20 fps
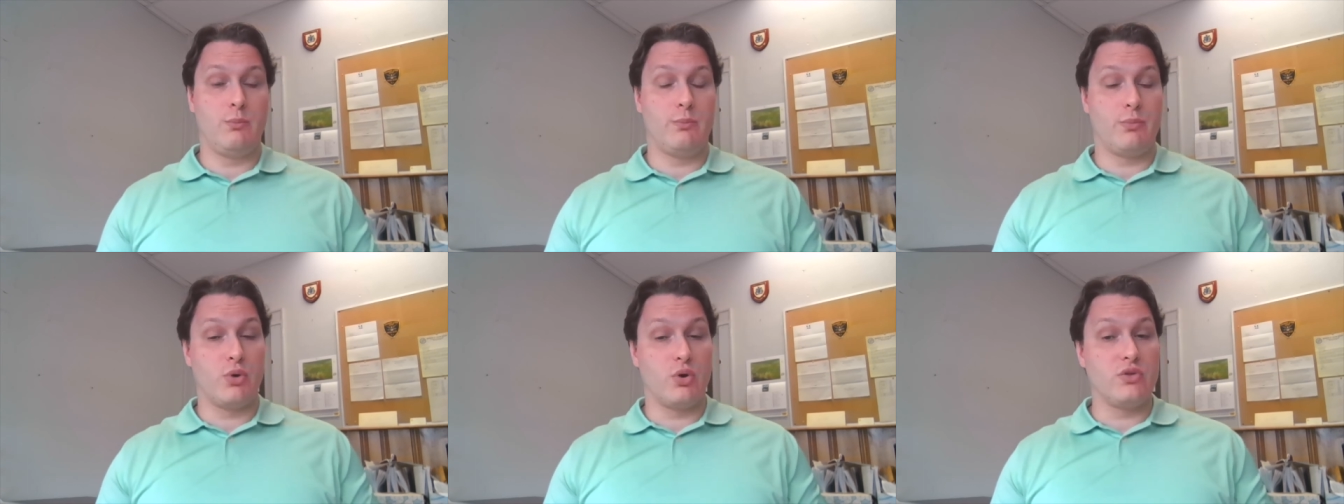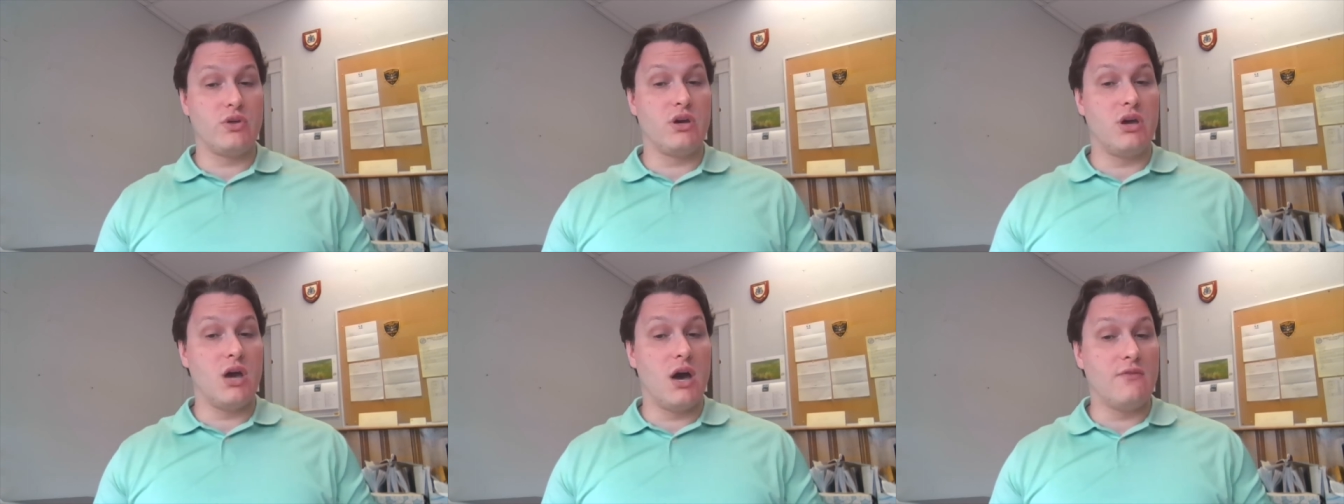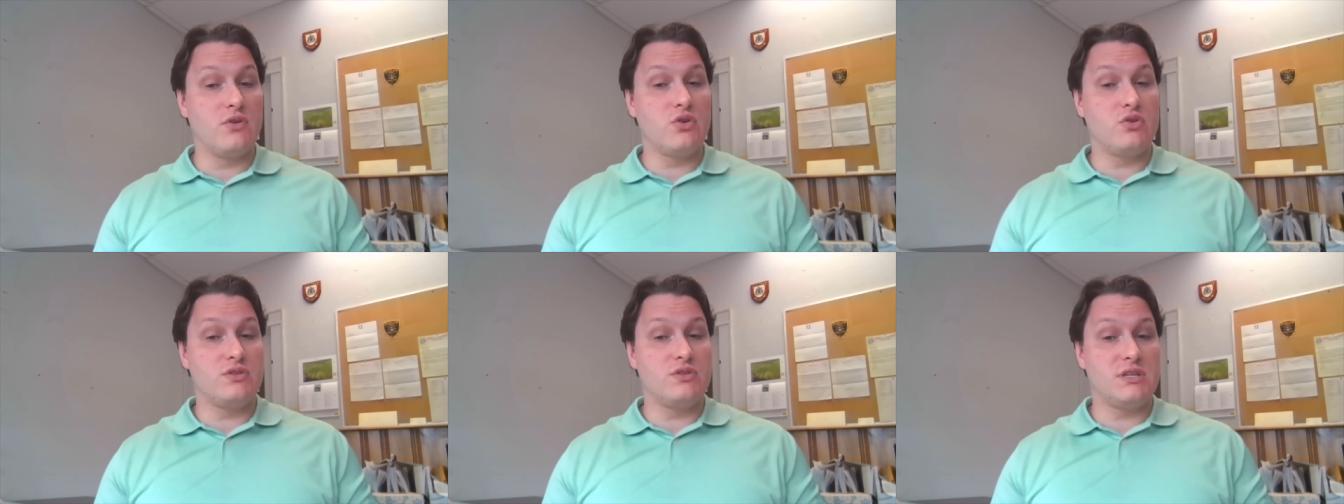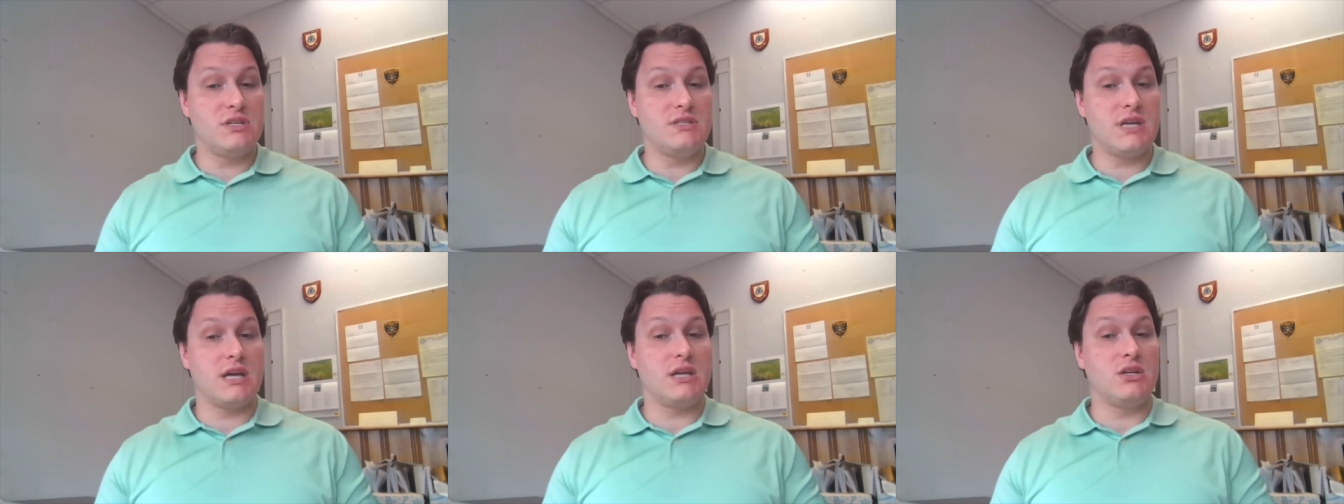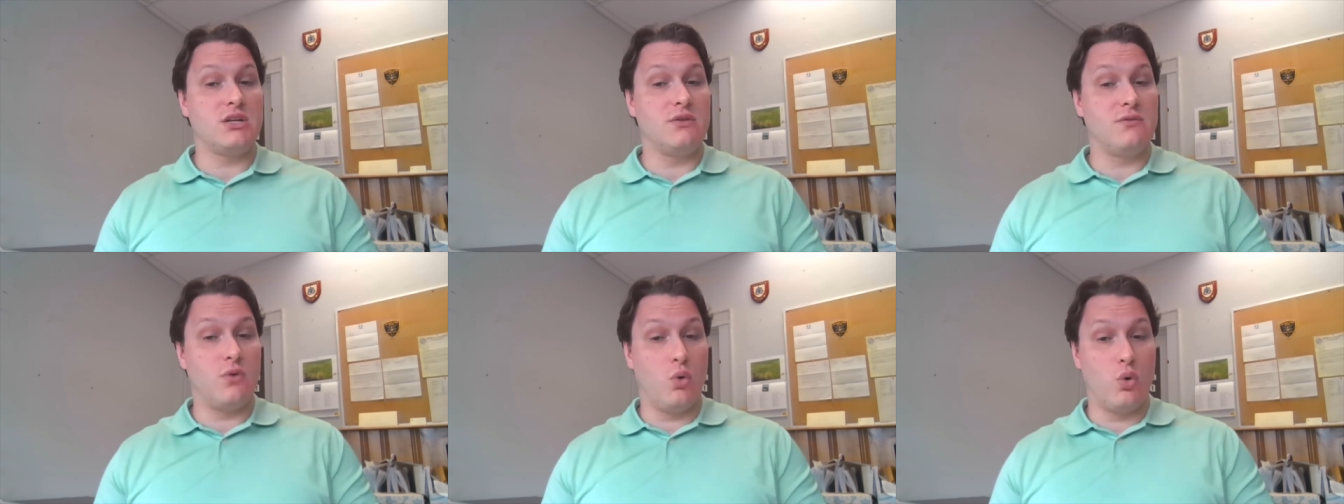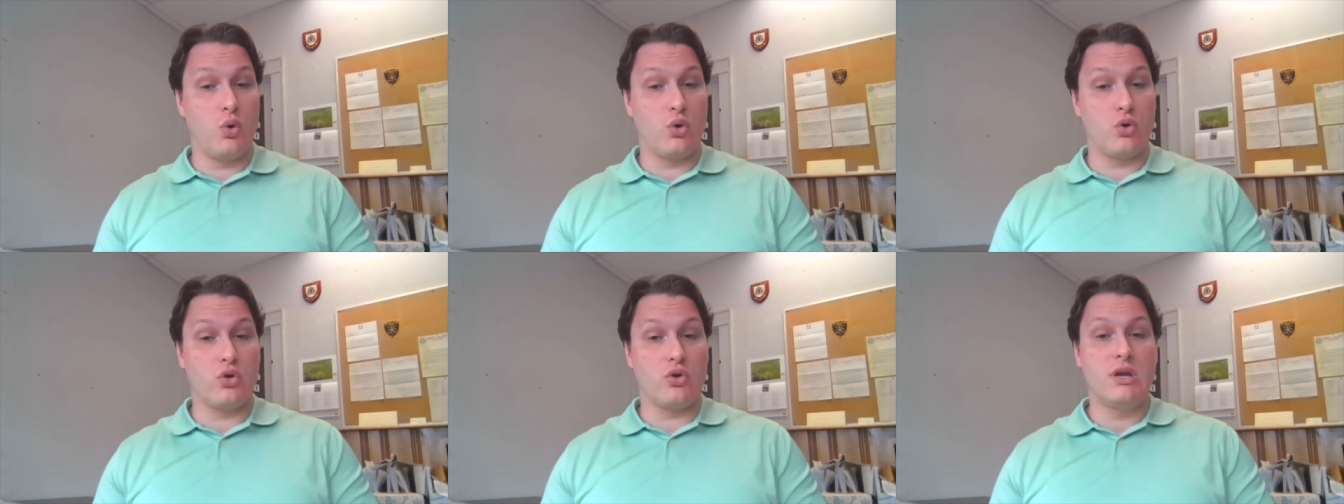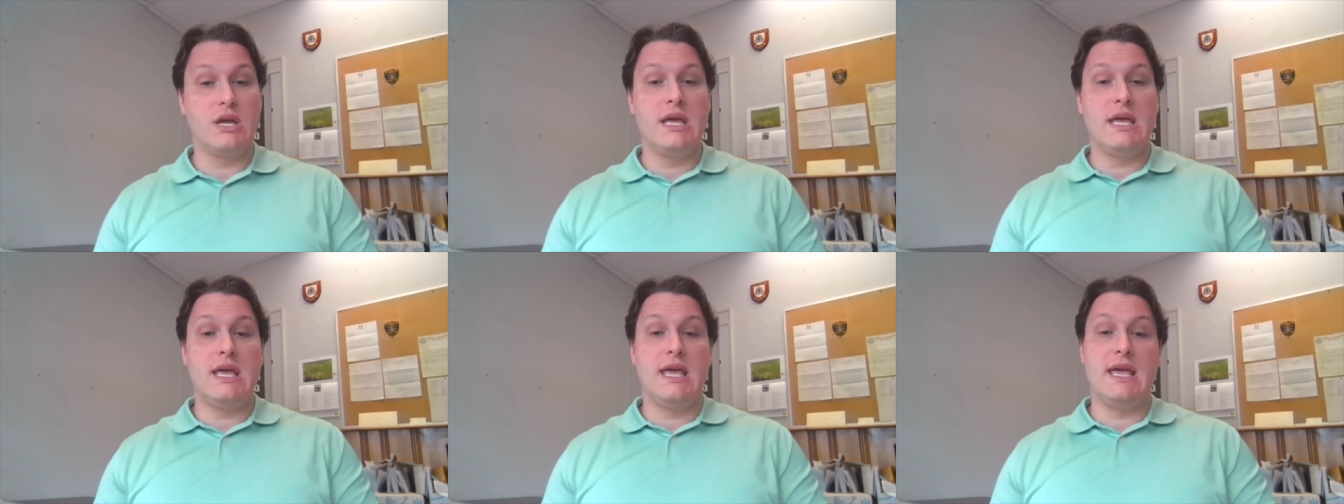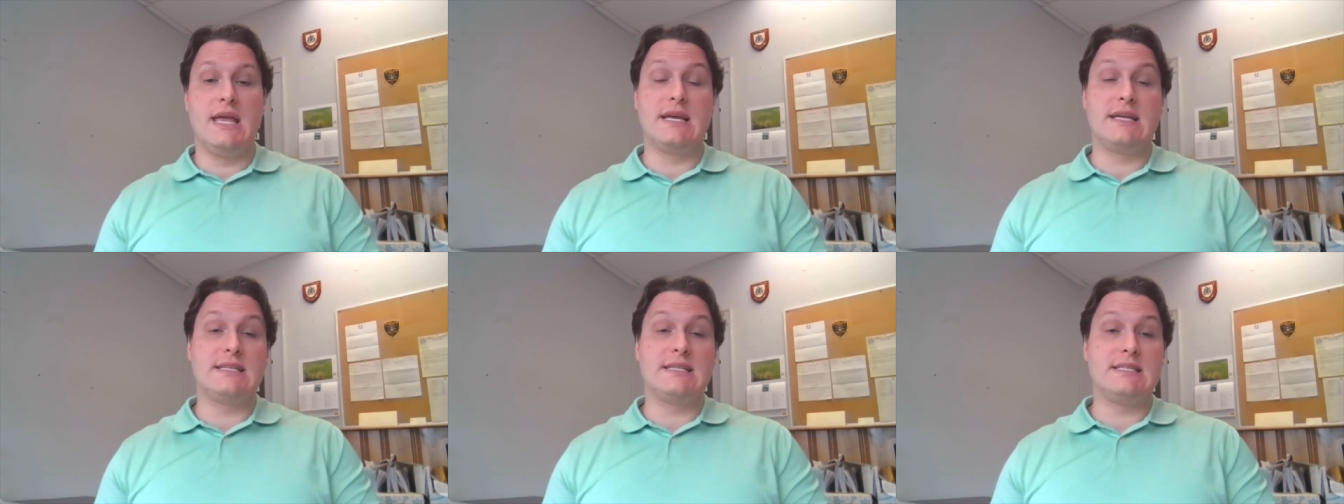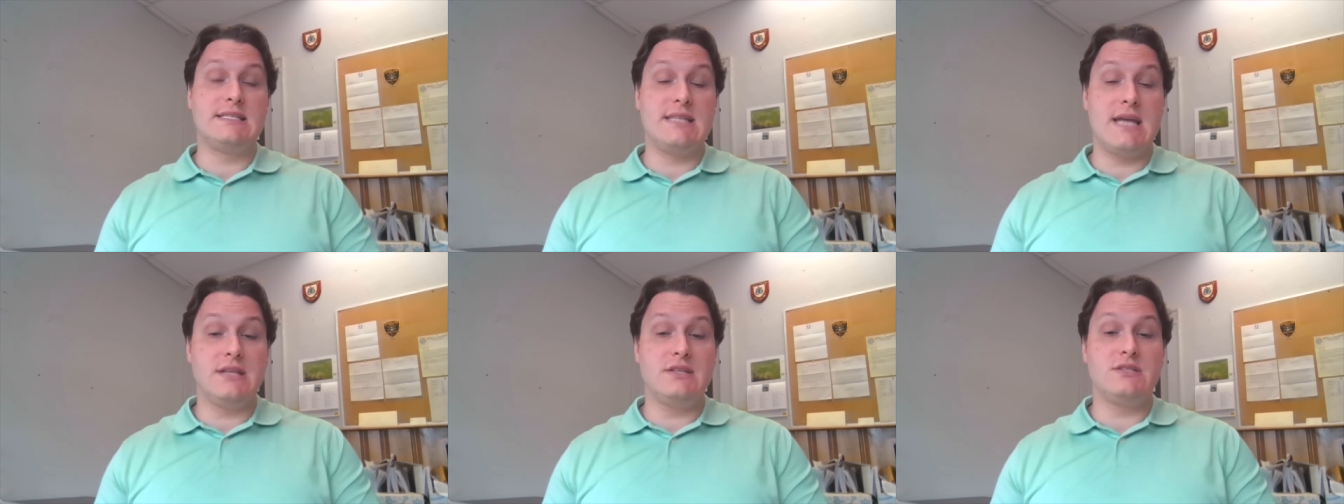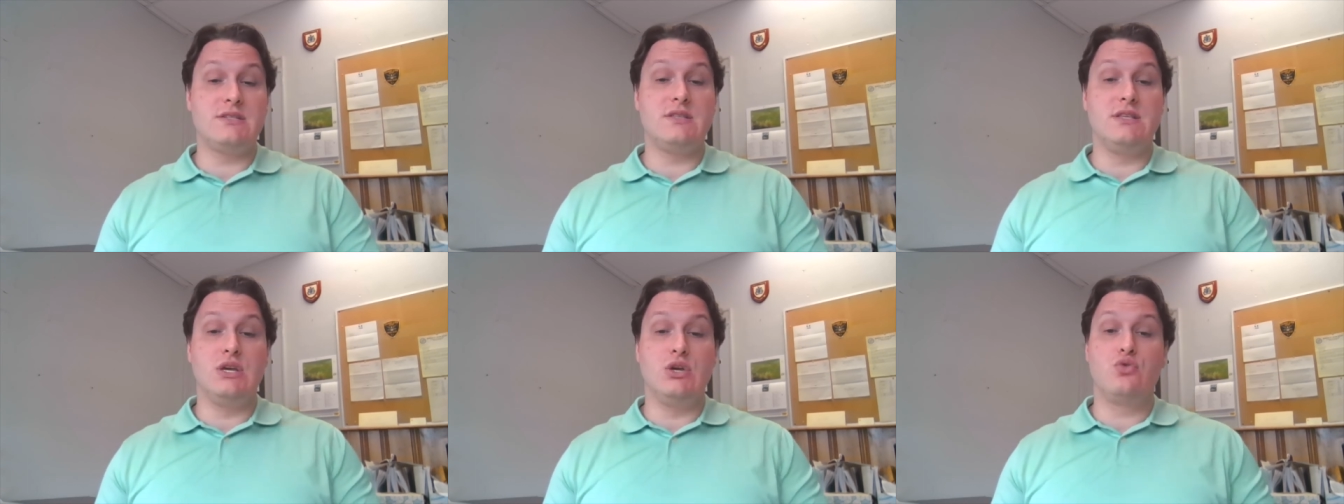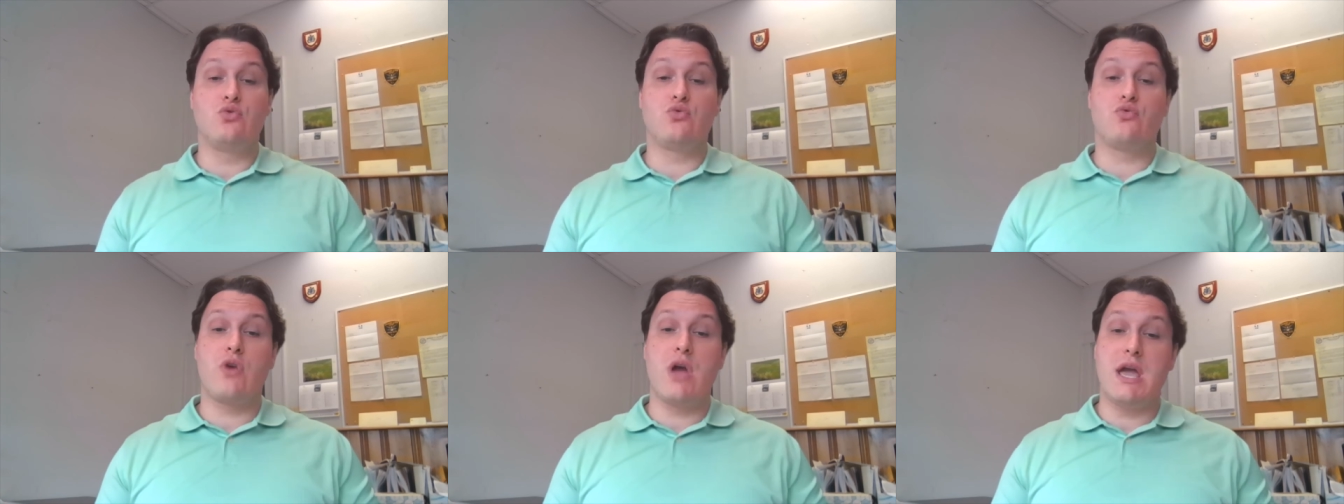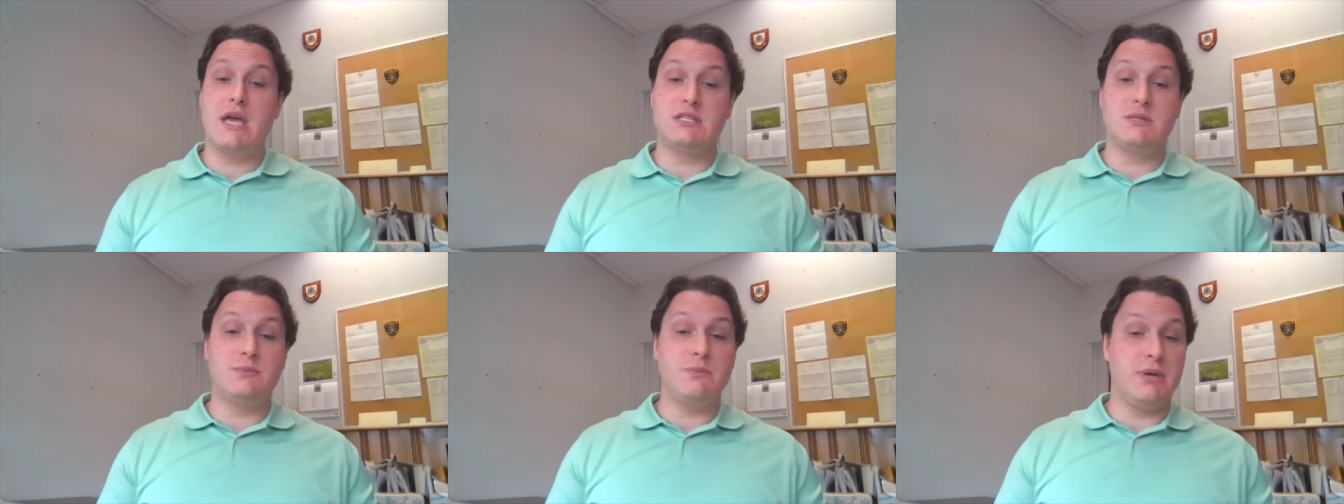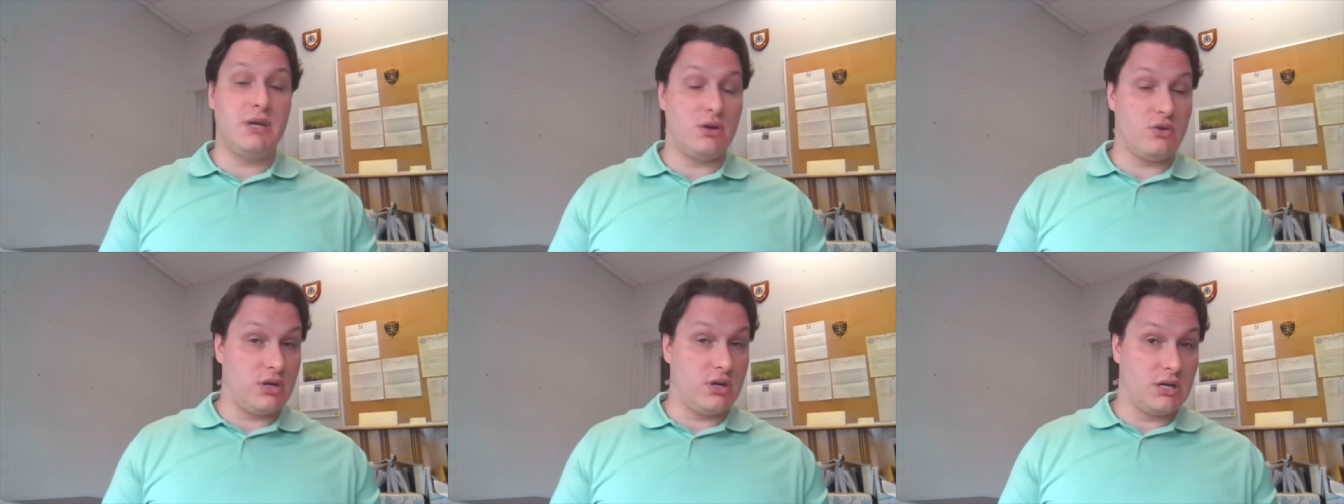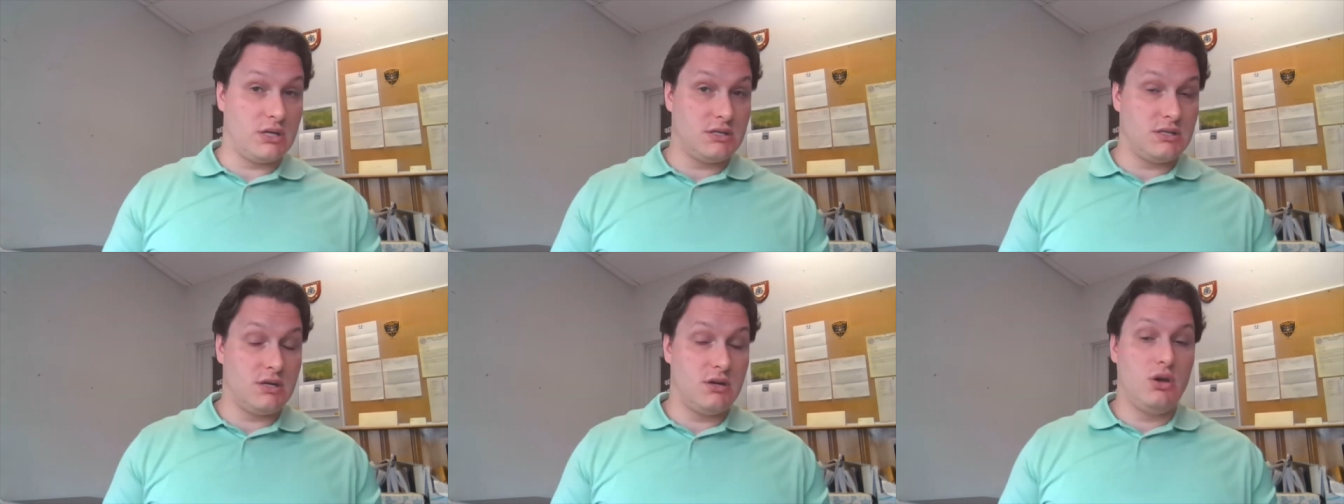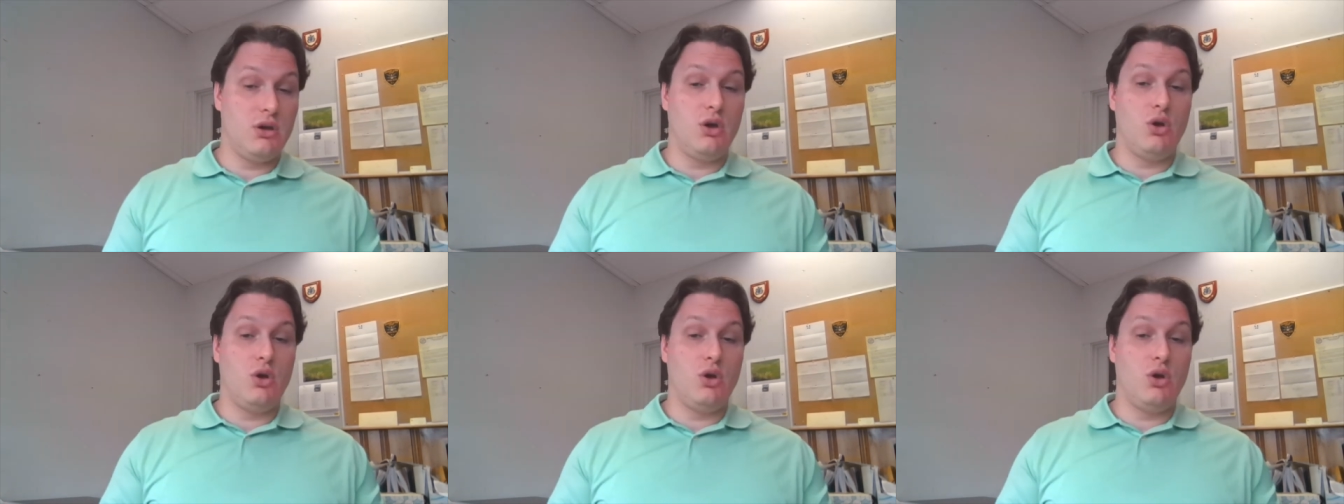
Per the governor's executive order, it extends the grace period,